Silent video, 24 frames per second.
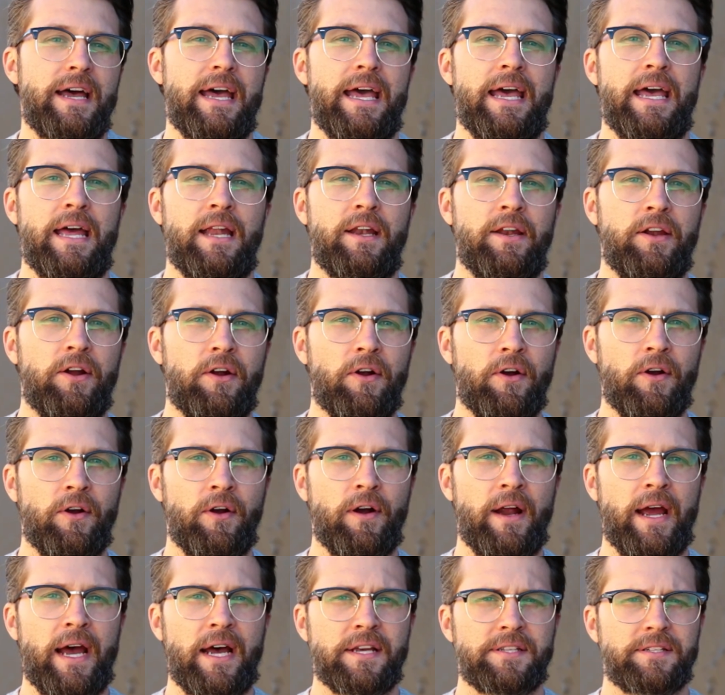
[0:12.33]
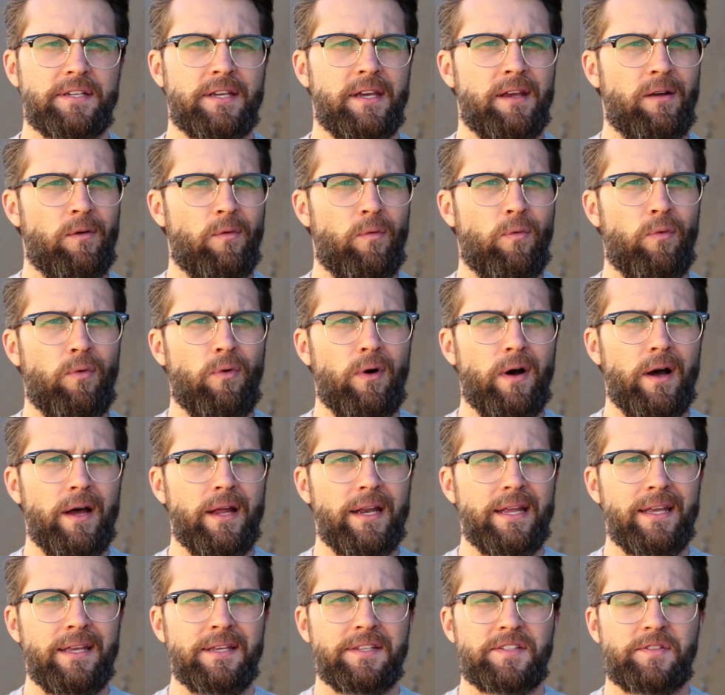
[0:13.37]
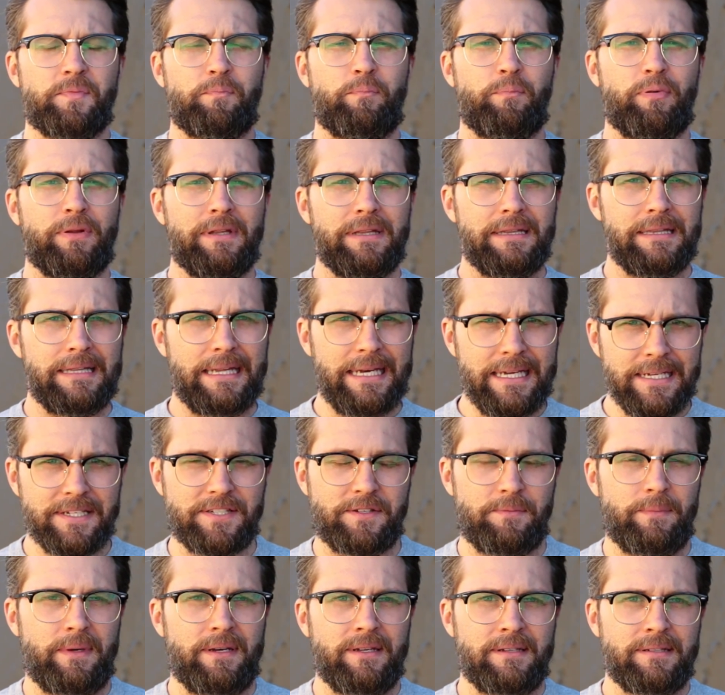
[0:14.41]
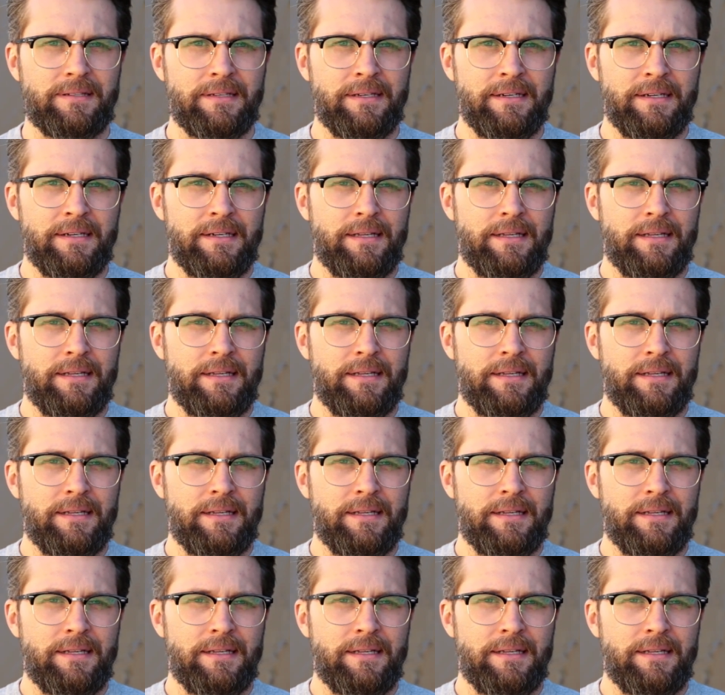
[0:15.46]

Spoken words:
and you're asking what is placement,